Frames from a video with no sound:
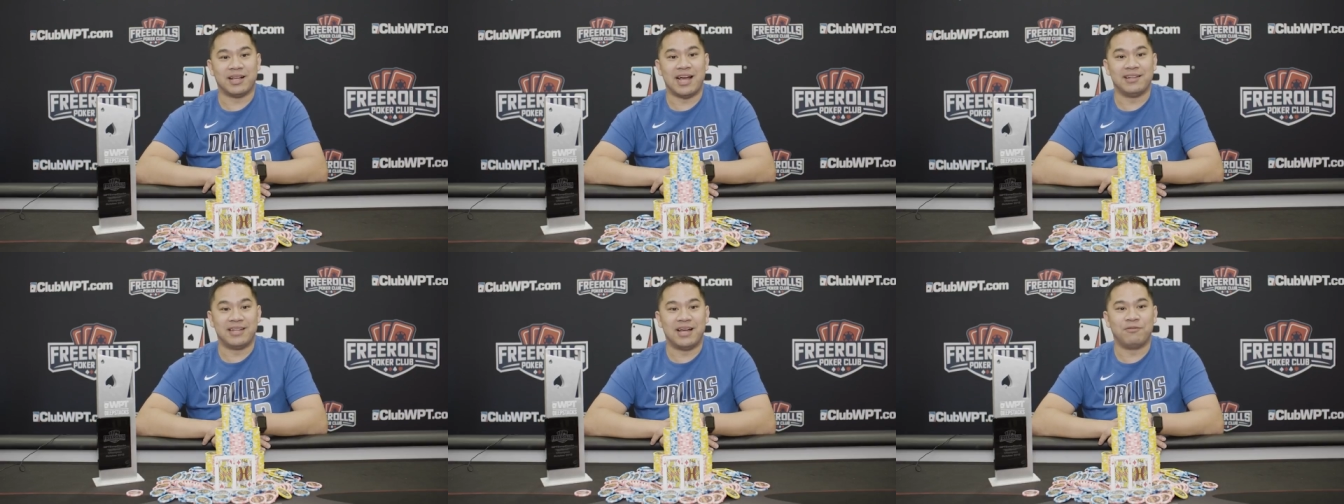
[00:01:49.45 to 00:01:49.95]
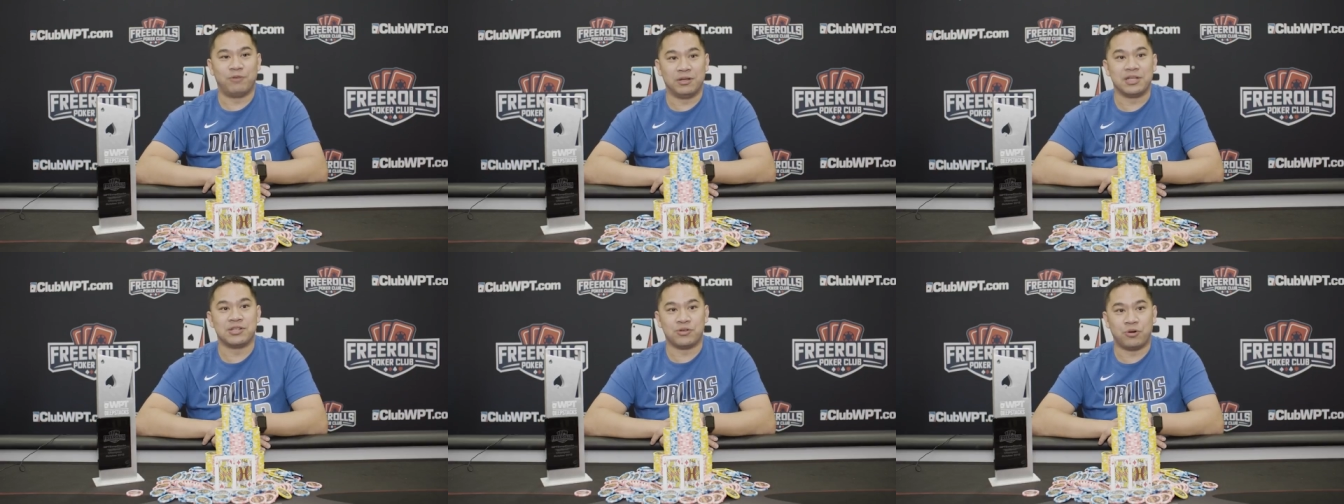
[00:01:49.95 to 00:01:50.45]
I got down
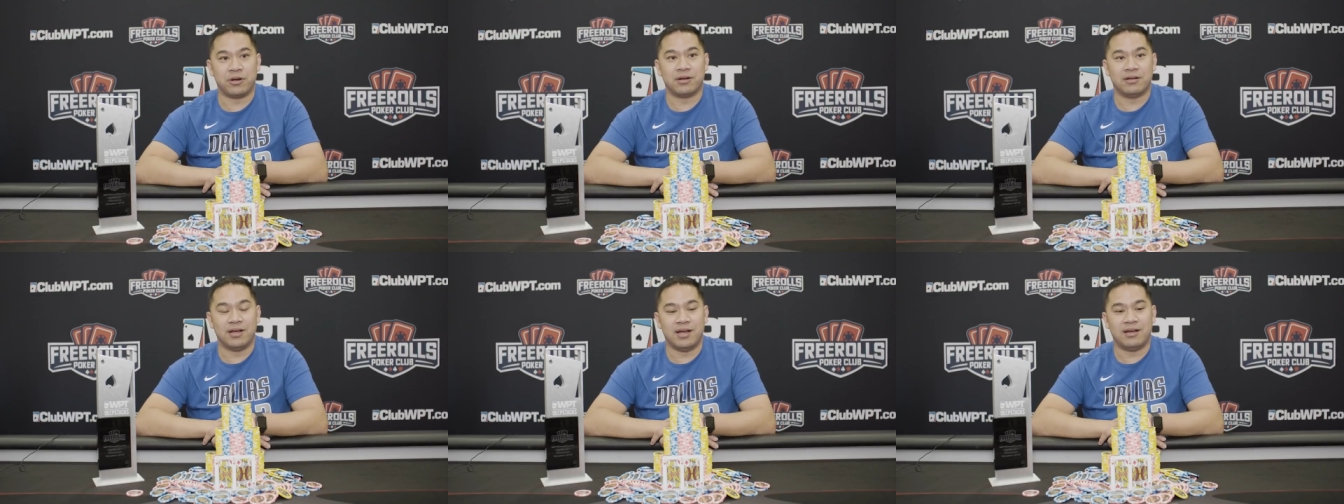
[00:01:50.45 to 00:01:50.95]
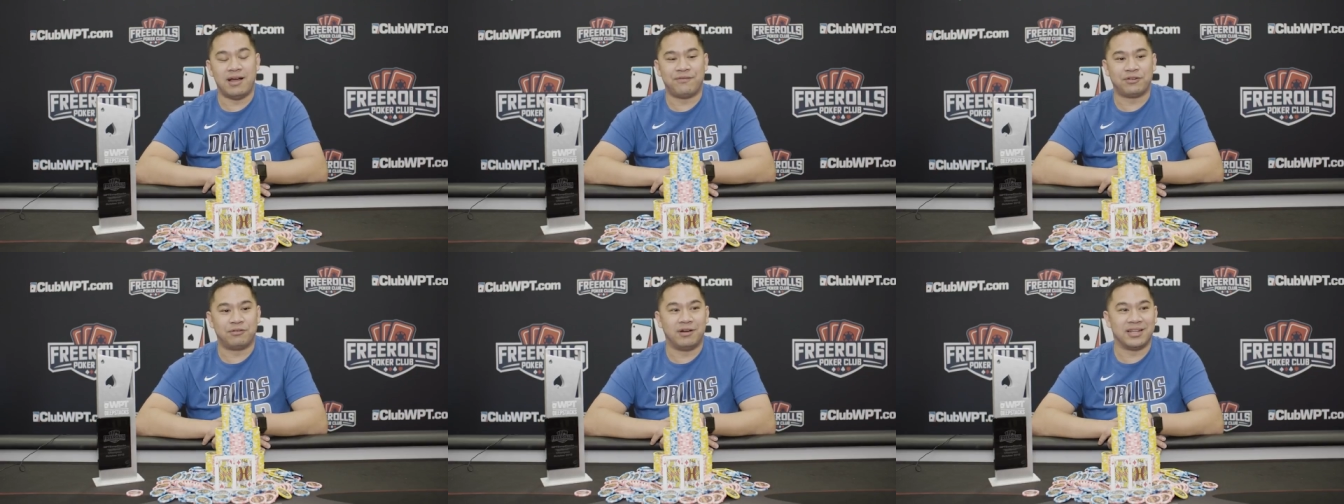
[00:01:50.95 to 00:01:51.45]
really short uh,
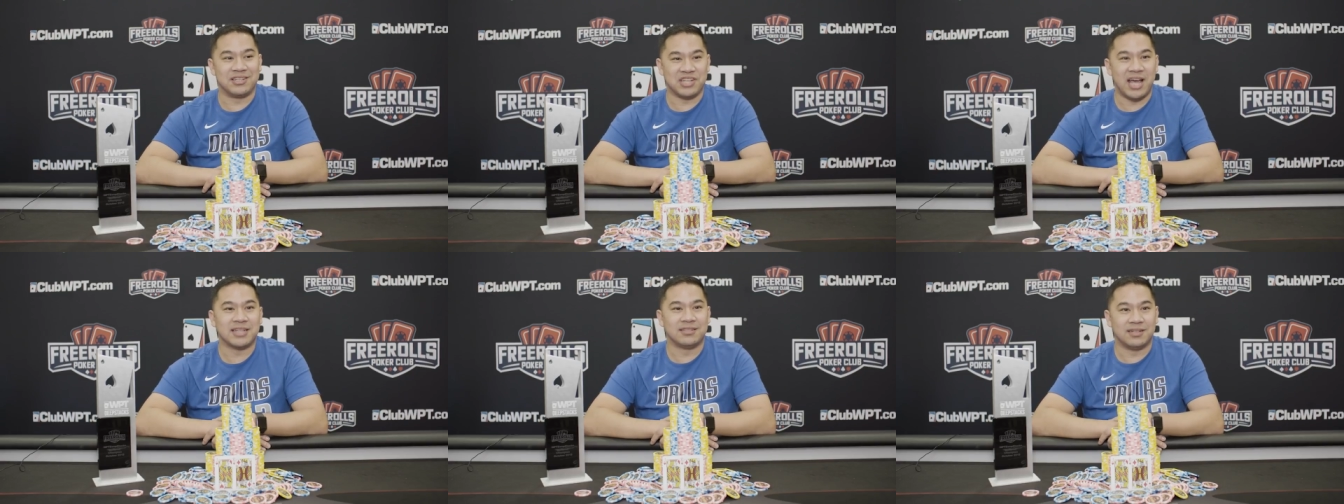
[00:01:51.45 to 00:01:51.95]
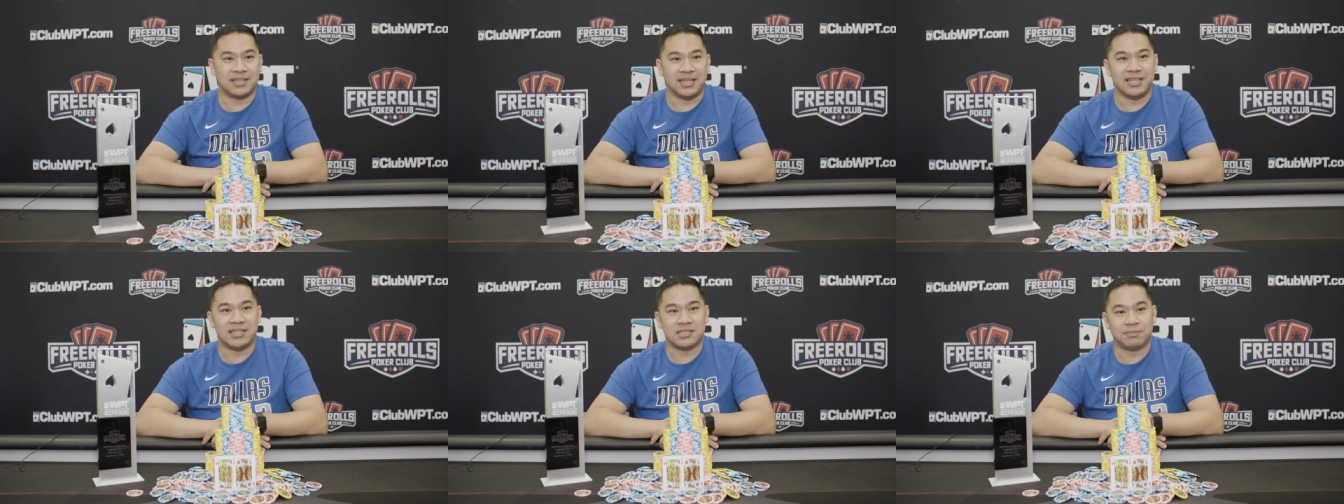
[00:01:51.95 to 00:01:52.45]
after running jacks and the
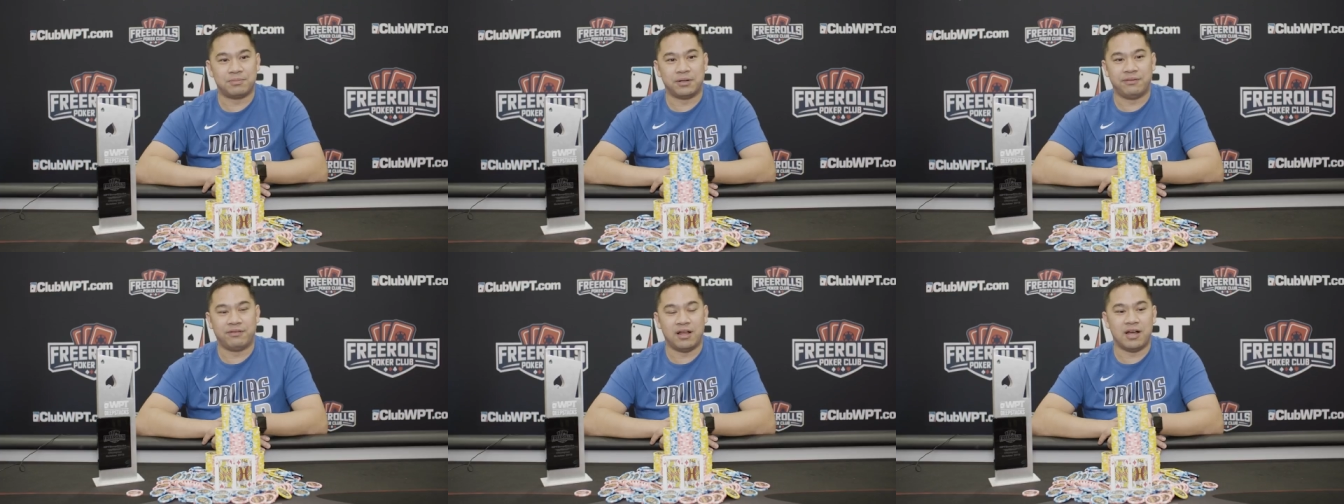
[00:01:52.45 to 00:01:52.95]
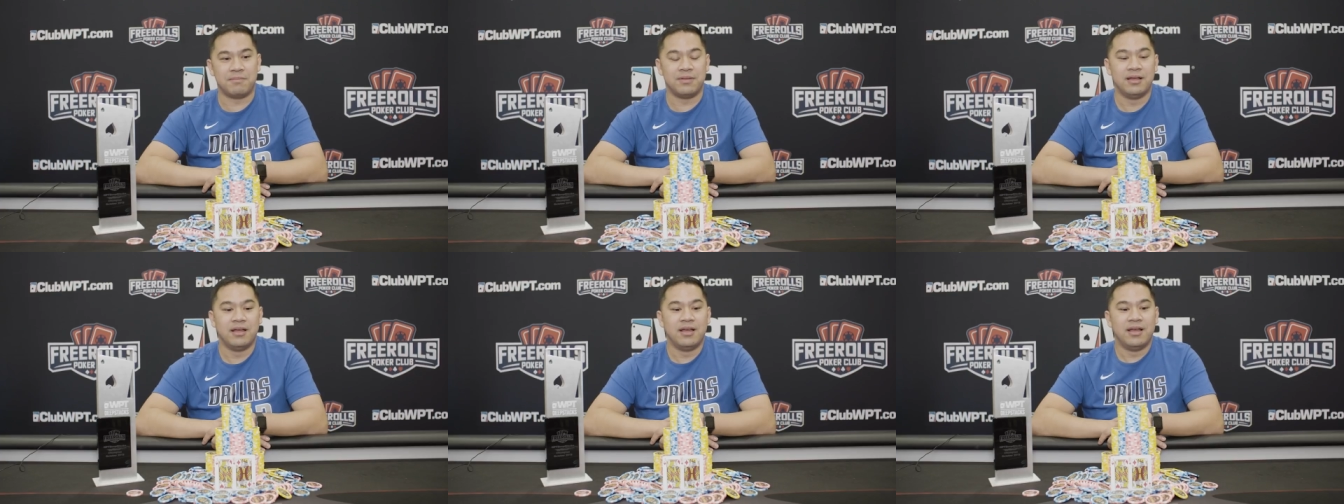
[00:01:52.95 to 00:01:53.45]
kings pre-flop,
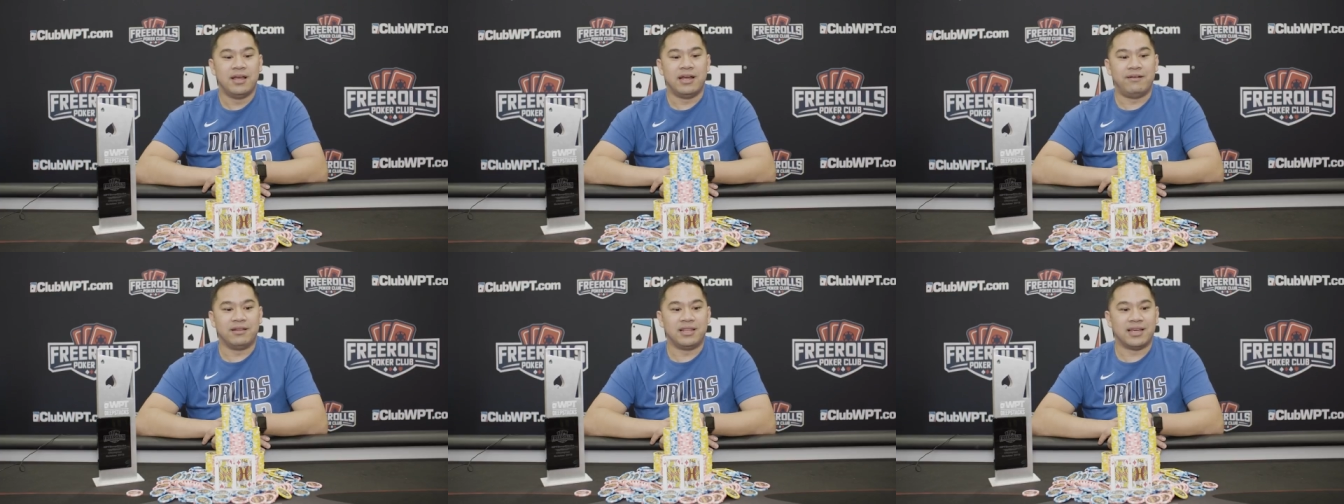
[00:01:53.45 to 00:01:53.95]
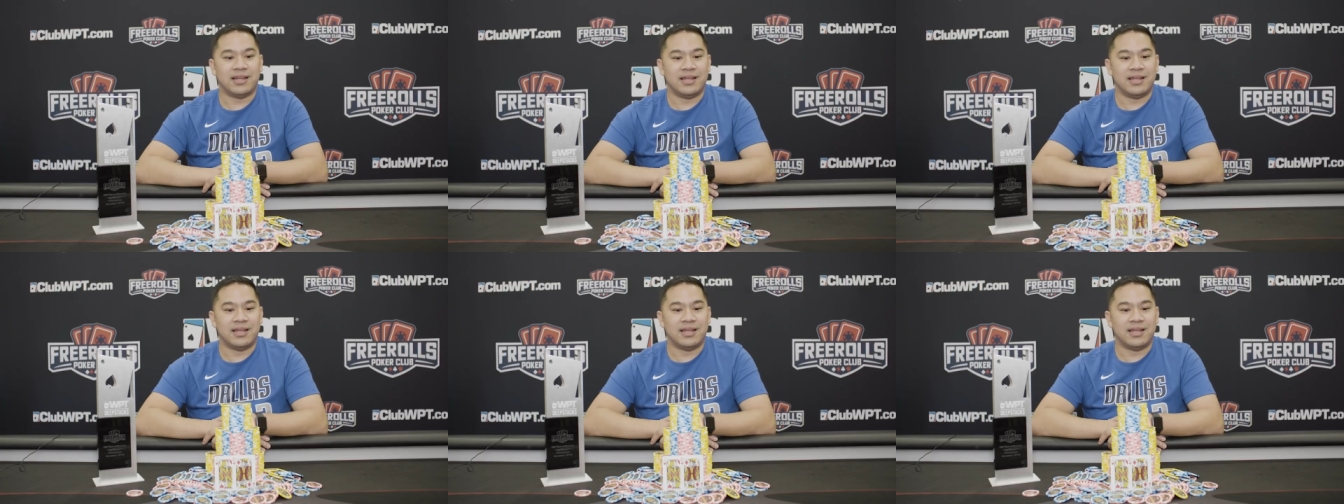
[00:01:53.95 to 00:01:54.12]
and everything.